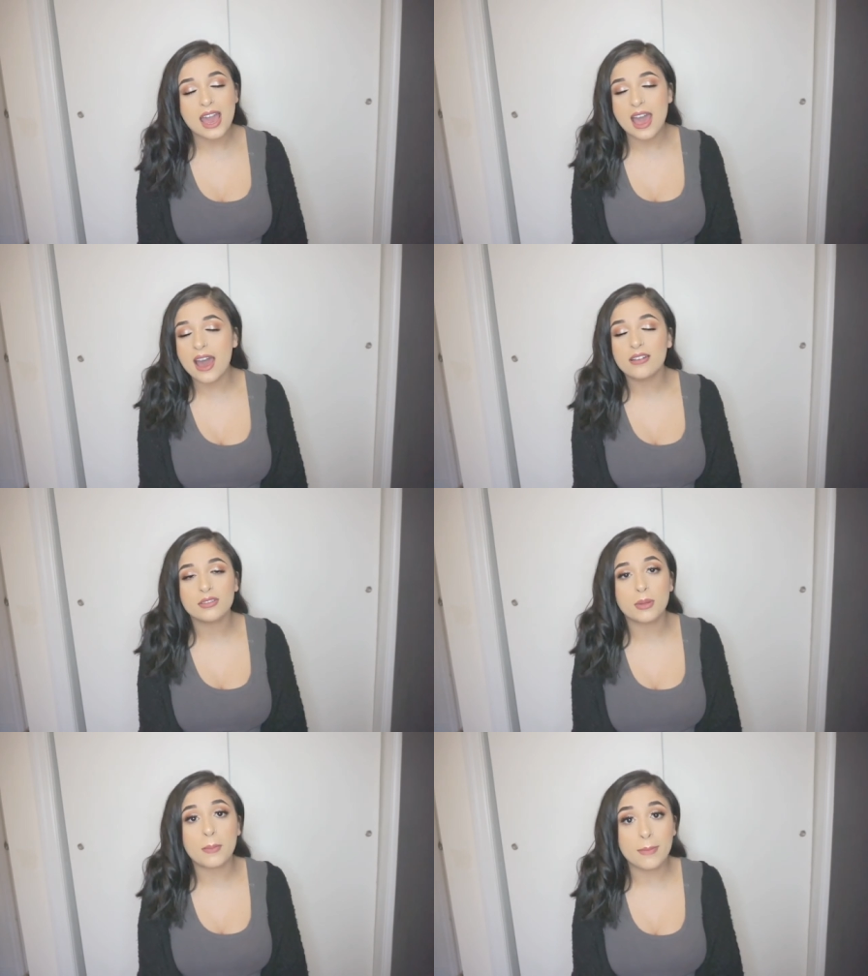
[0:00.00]
I have
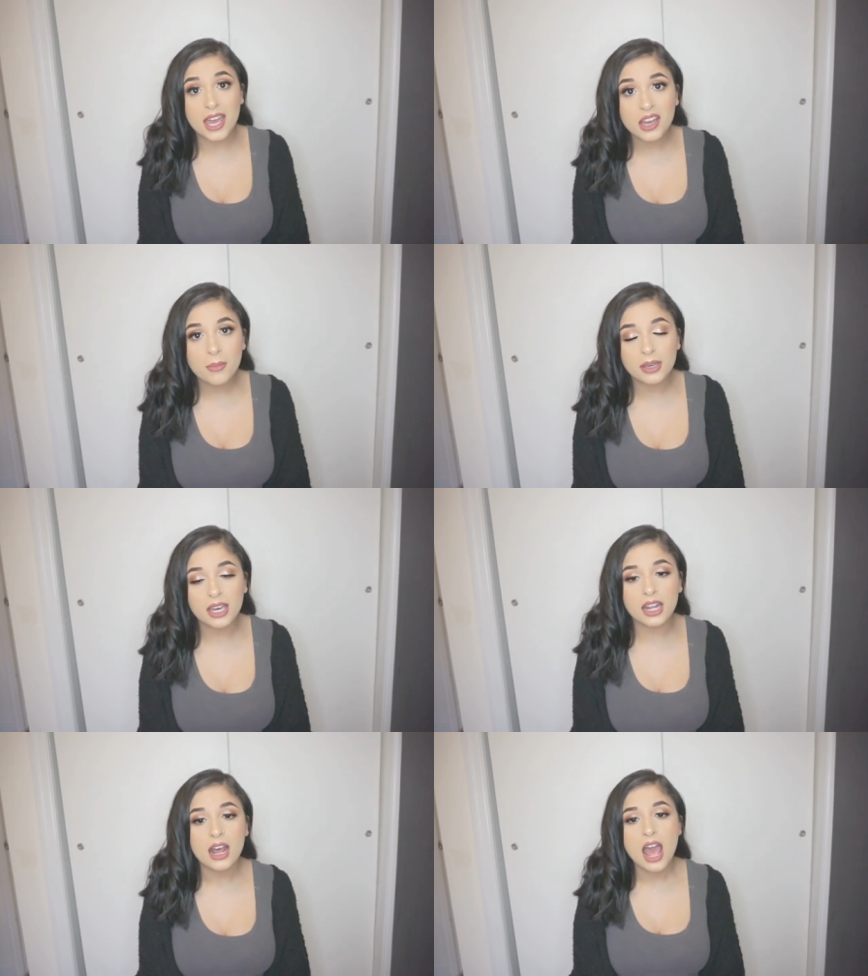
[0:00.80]
in my makeup
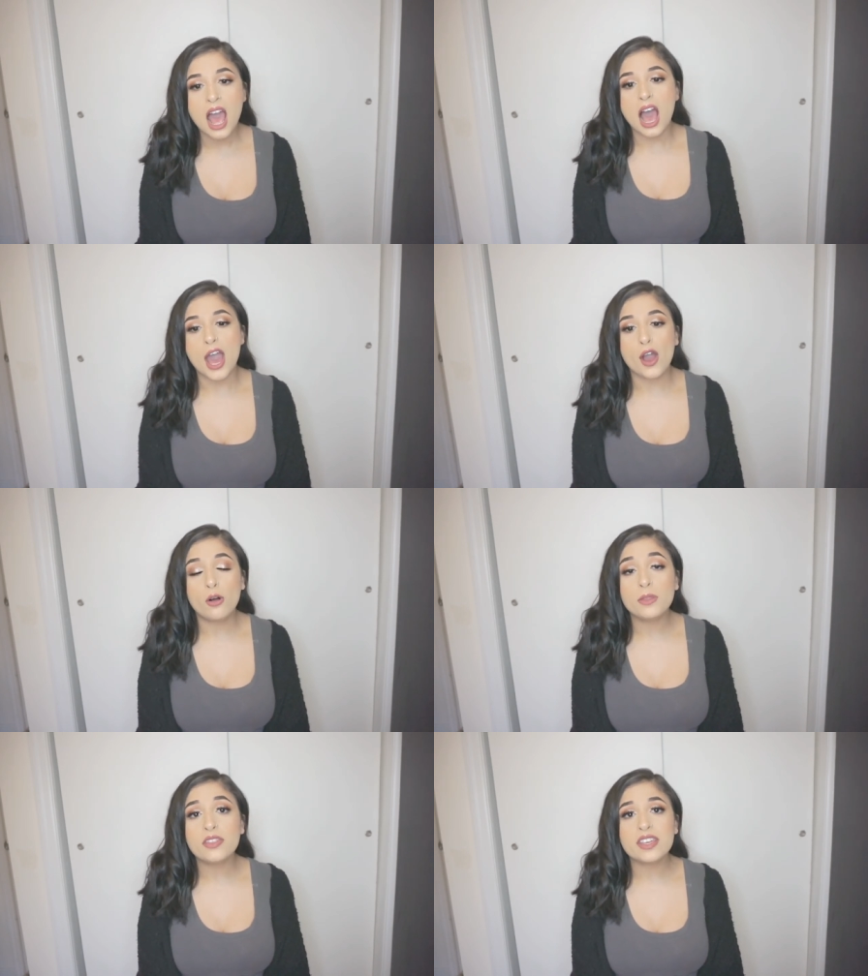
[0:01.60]
kit. I
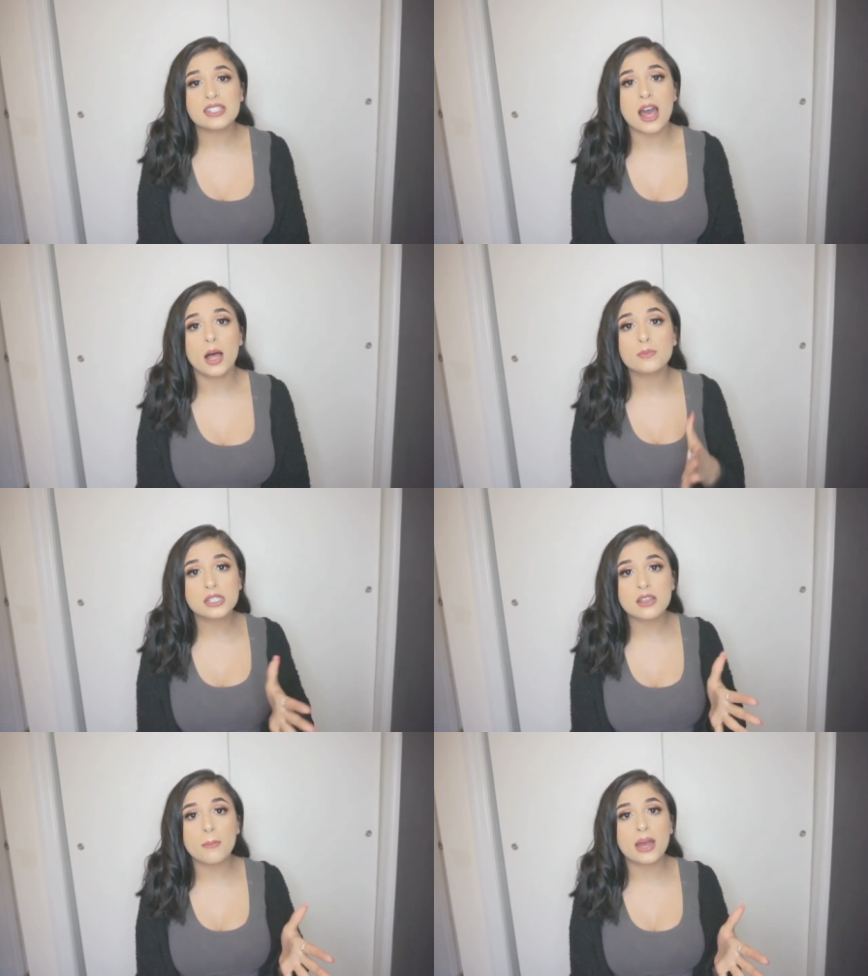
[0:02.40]
hope that this
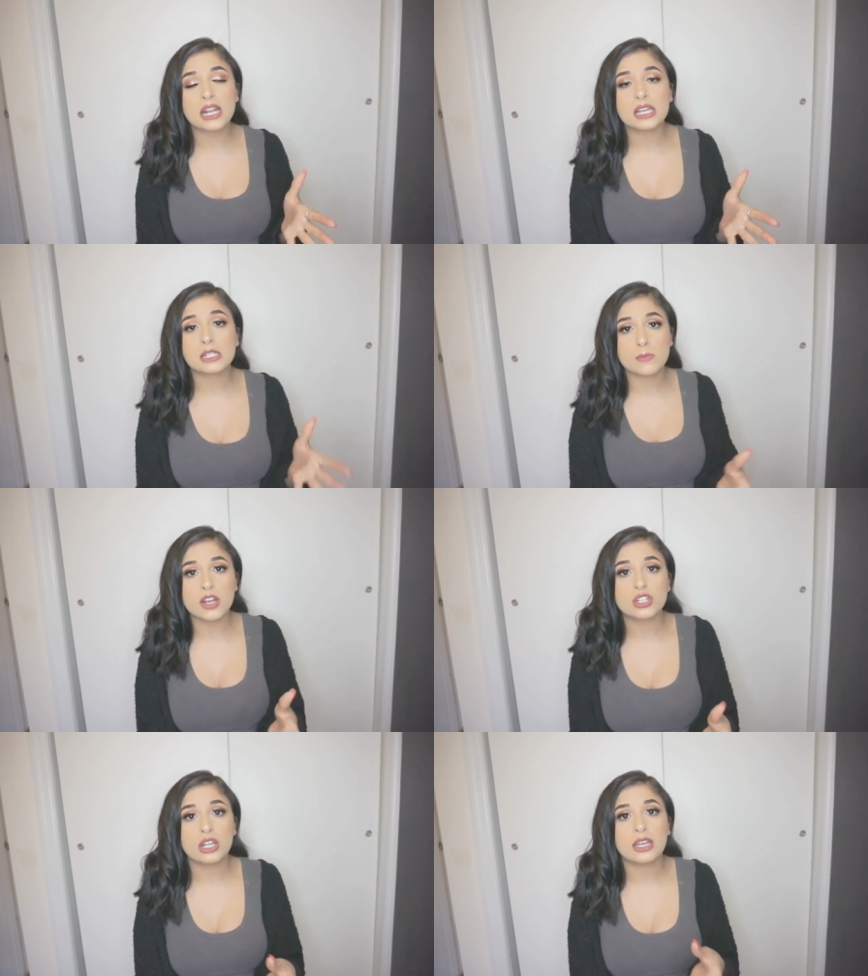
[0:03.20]
helped somebody,
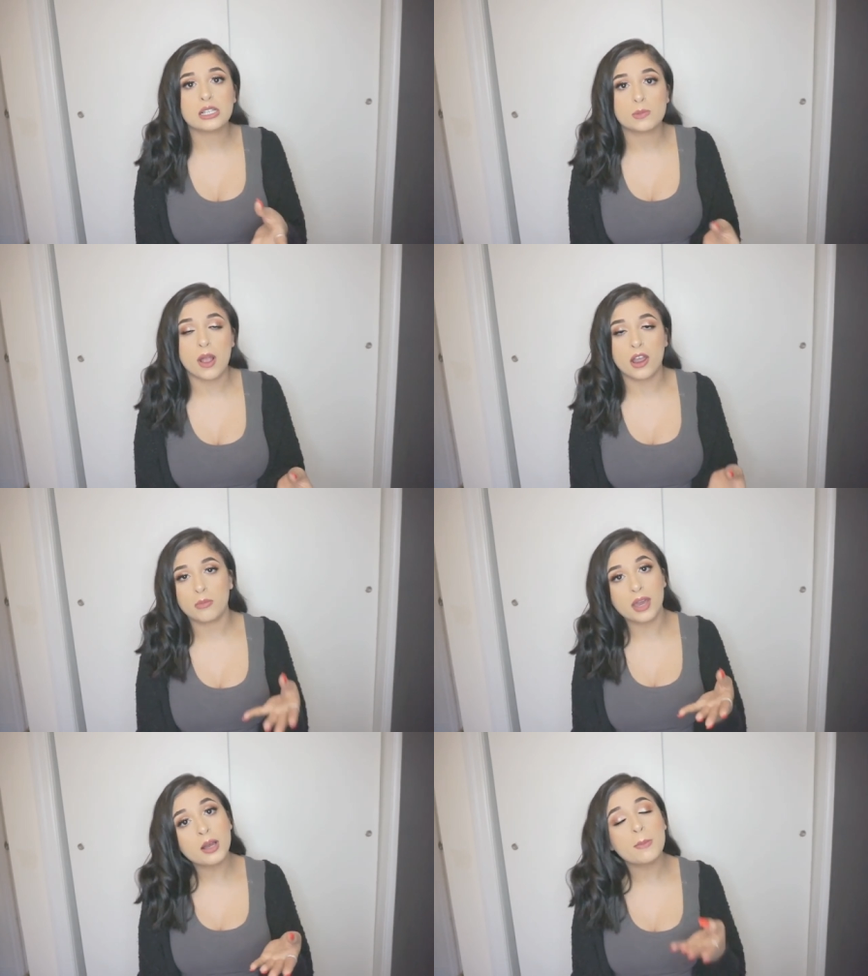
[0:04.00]
especially
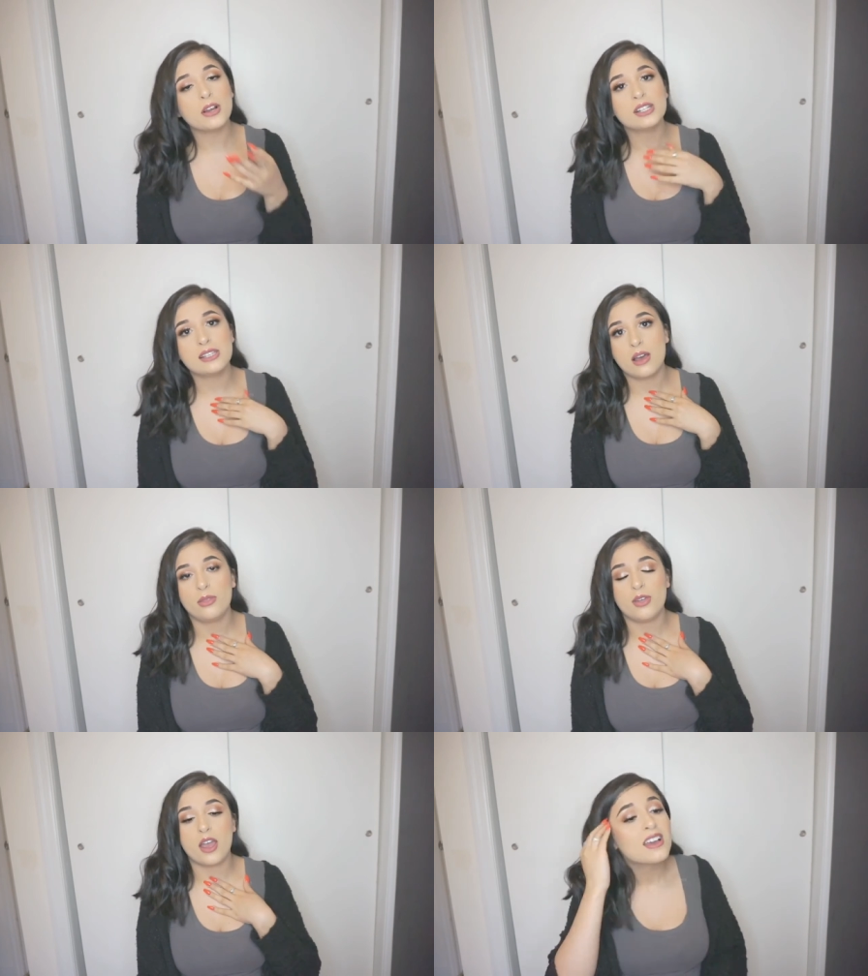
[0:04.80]
aspiring makeup artists
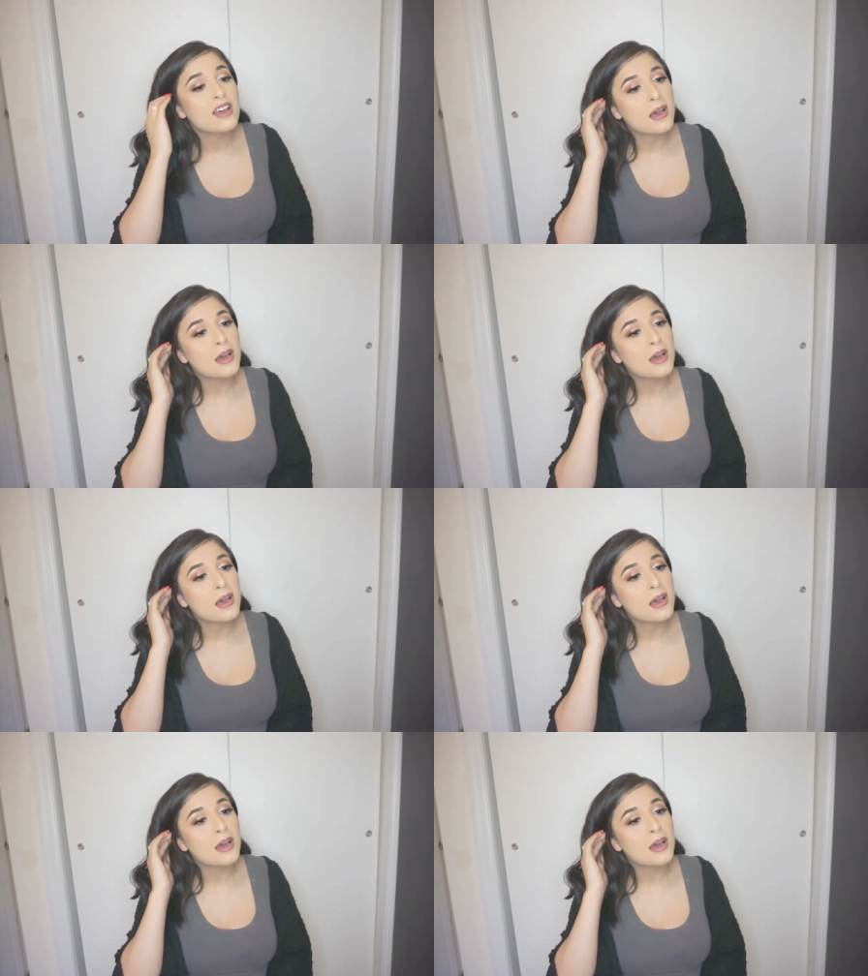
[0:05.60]
out there.